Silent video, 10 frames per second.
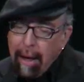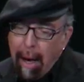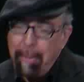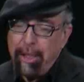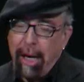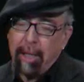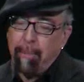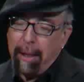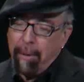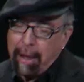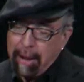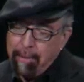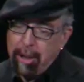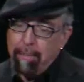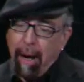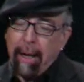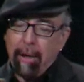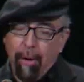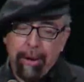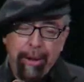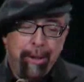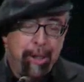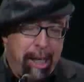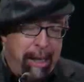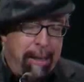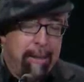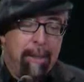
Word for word: Epigenetics, by the way, claims that your mind can alter your genes,